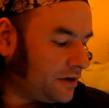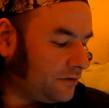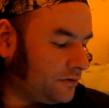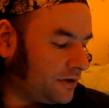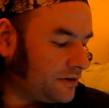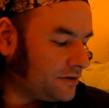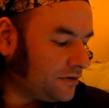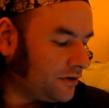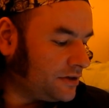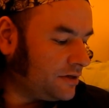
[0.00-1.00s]
how you get
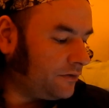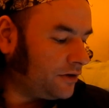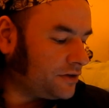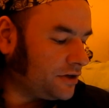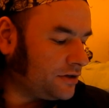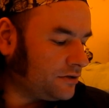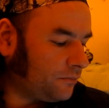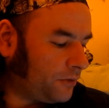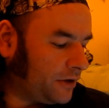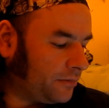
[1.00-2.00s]
entire civilizations
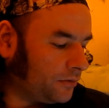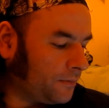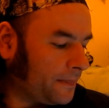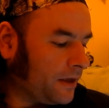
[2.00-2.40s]
of people